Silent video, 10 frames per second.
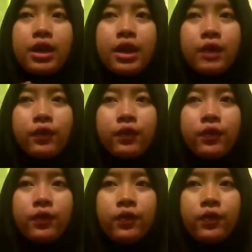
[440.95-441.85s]
have
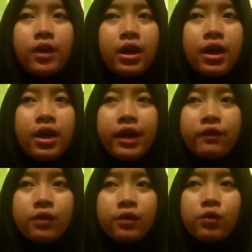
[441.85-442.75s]

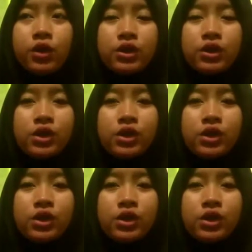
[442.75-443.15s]
ever watched.